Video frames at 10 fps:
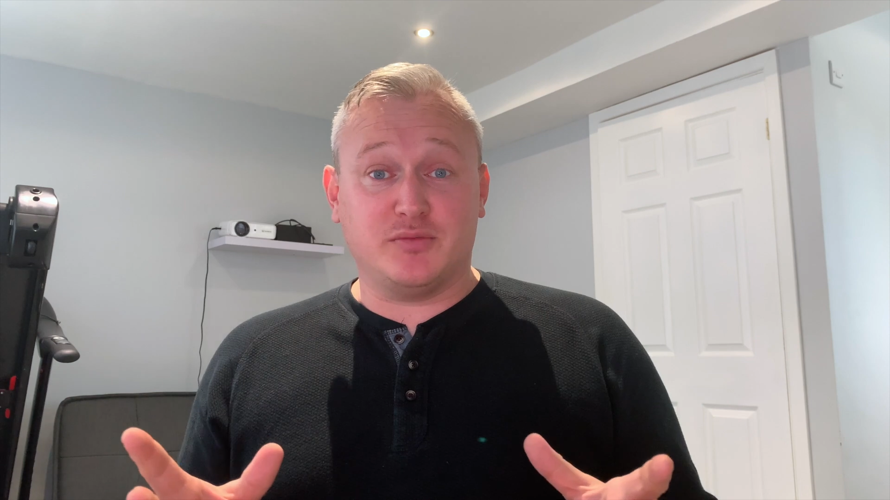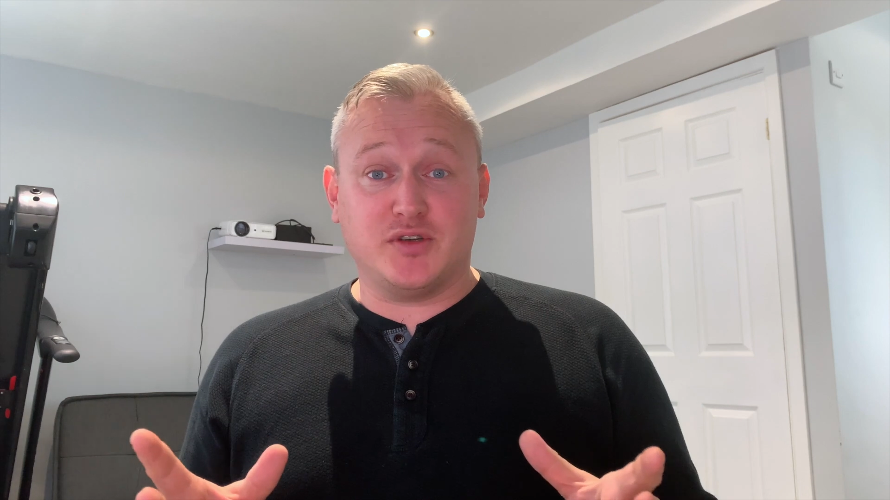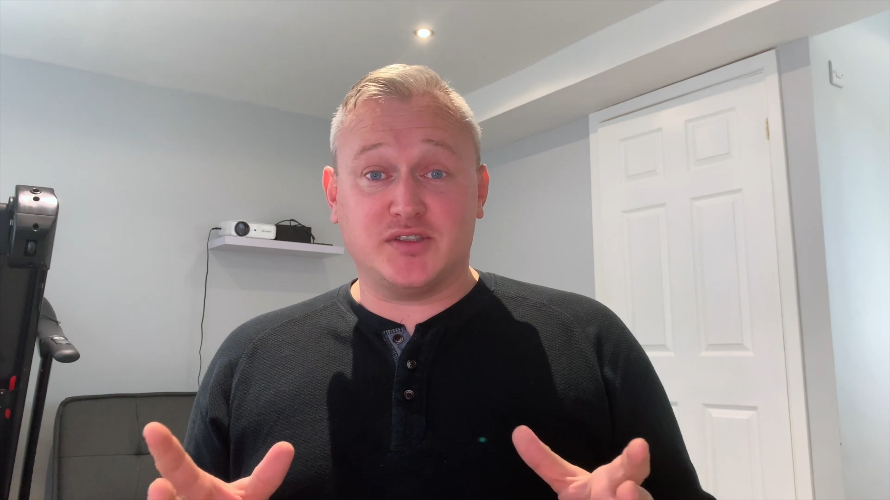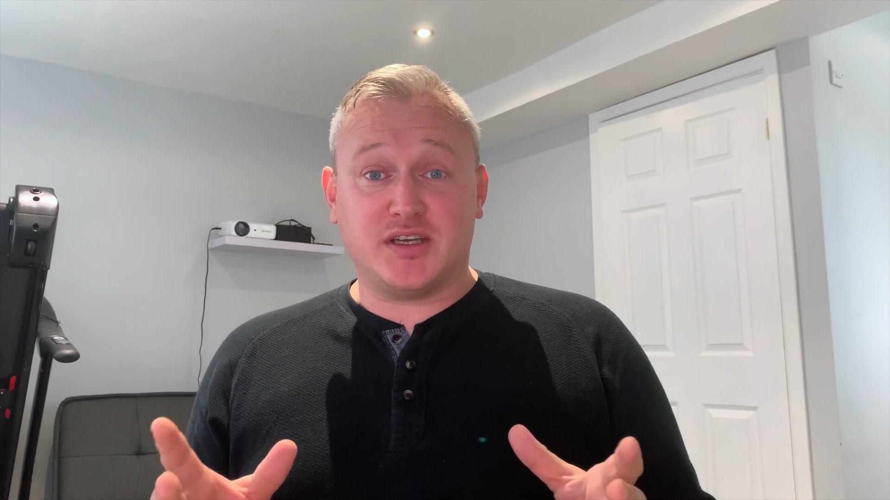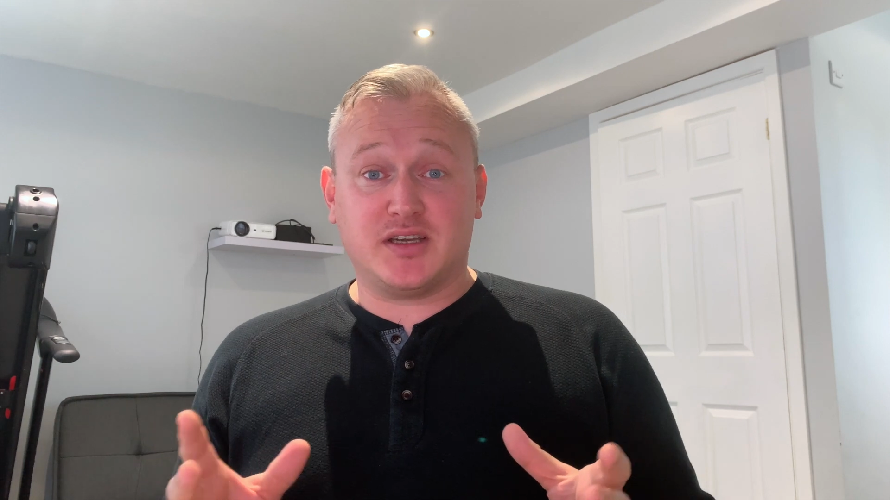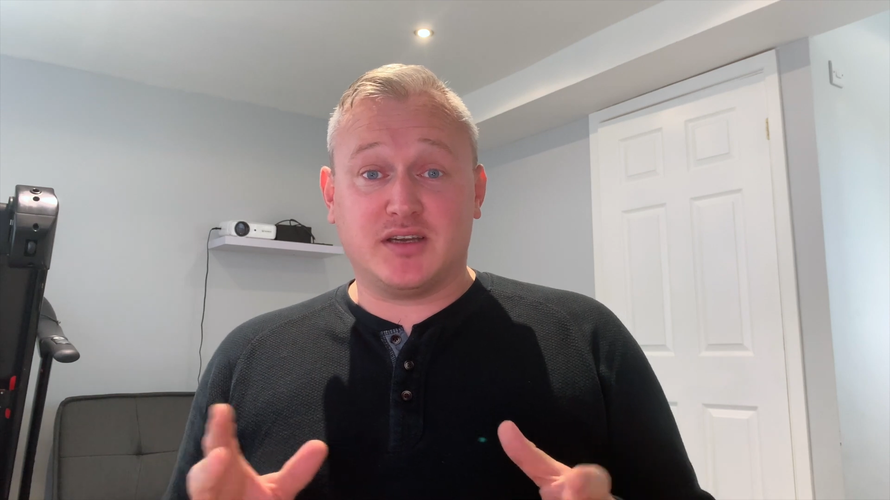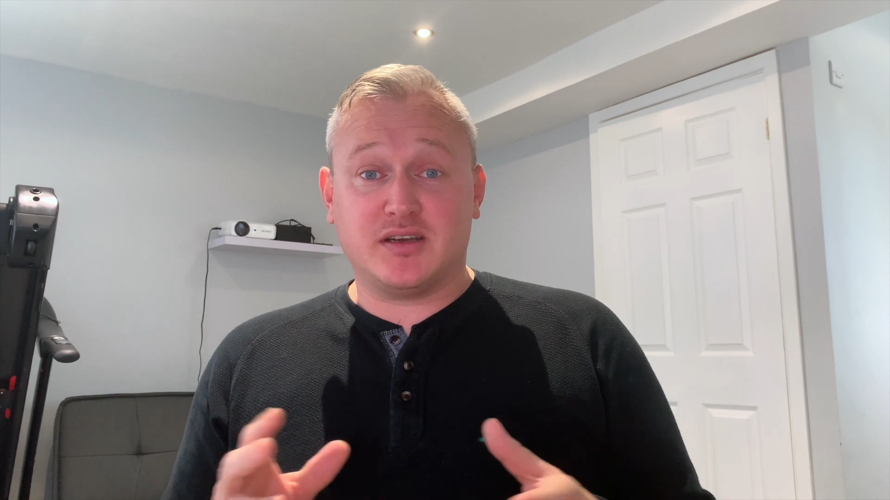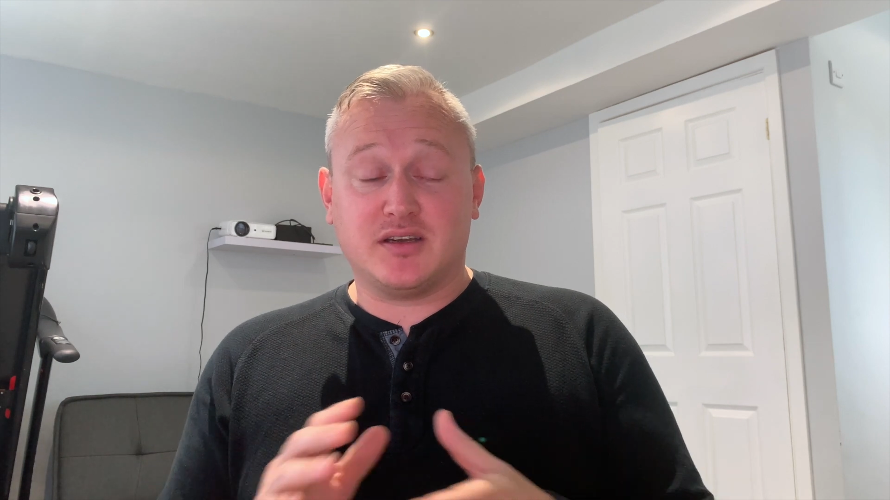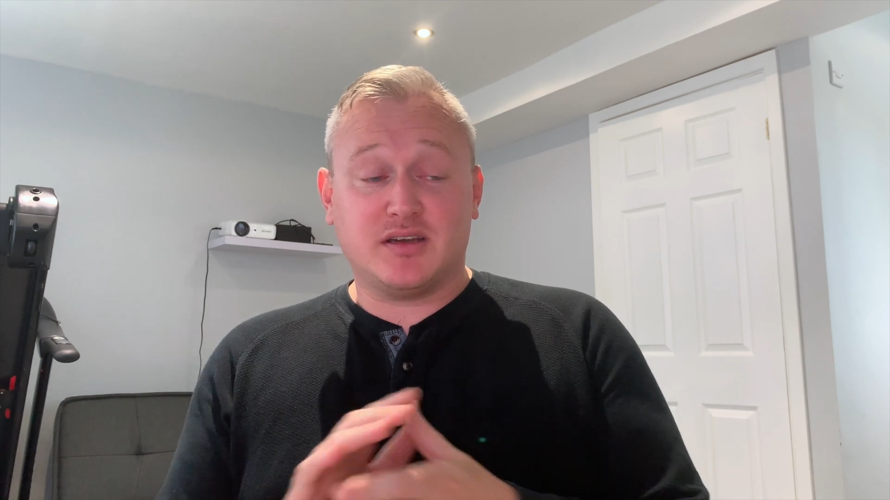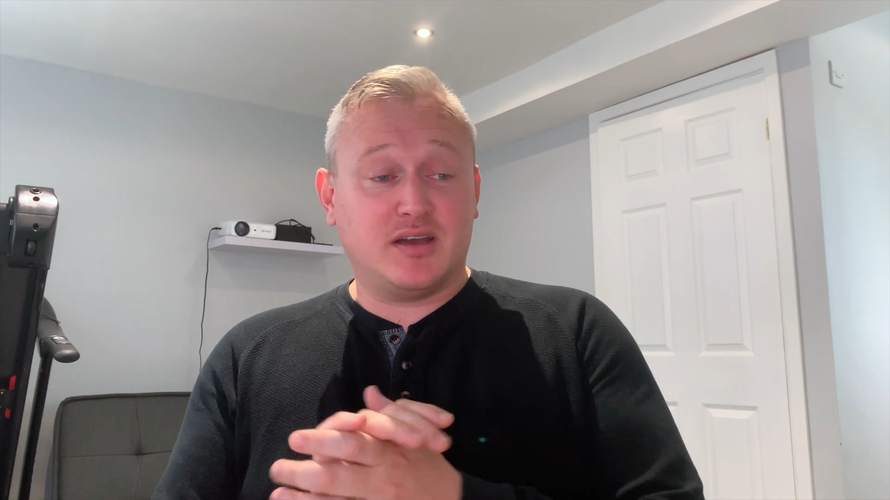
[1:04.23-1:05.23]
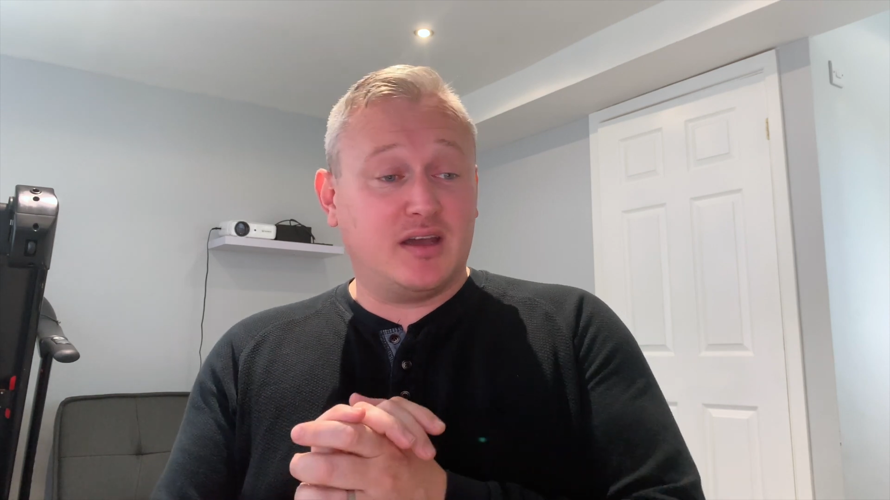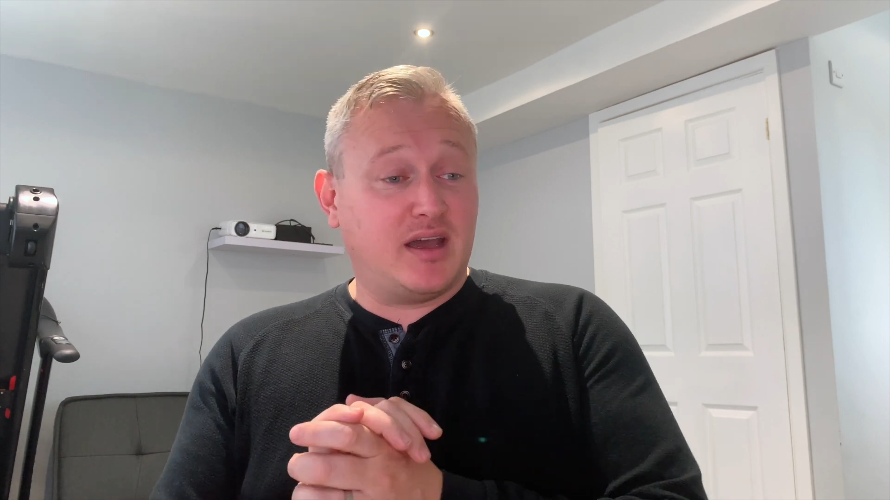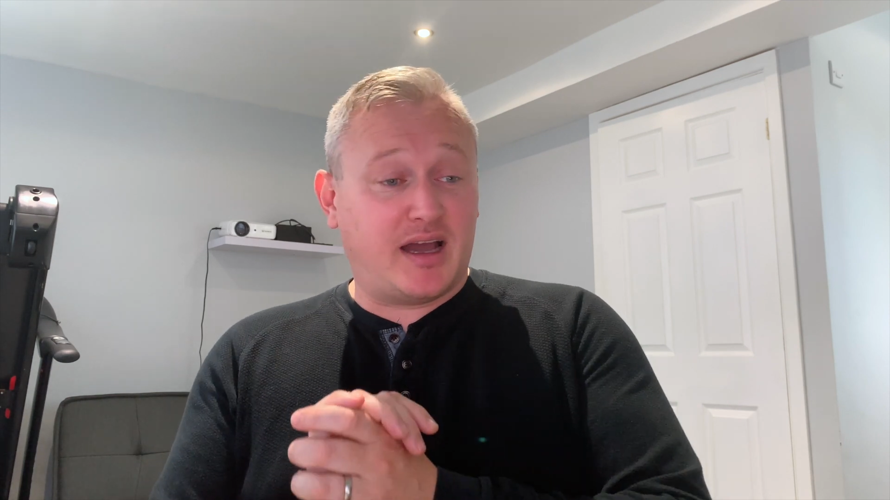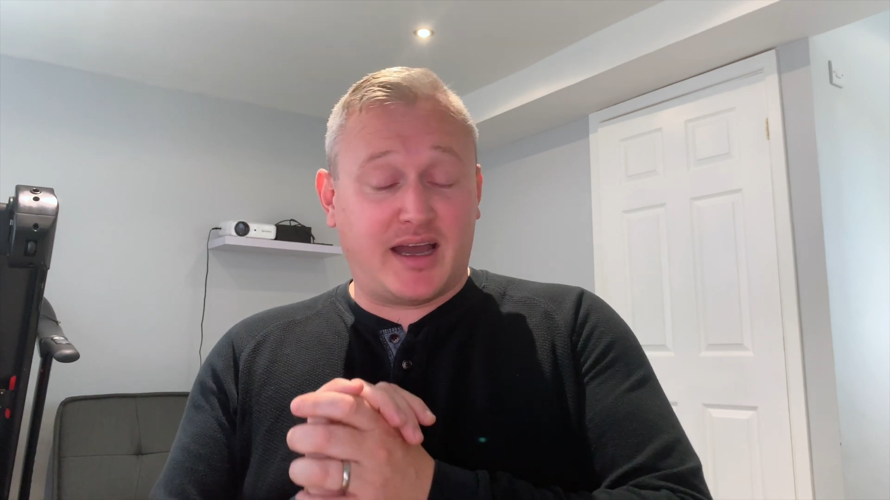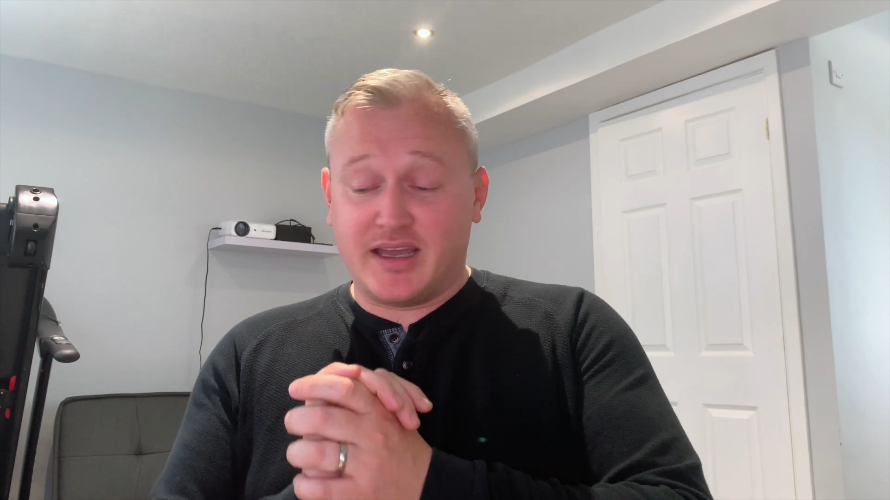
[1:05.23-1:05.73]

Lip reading: music, I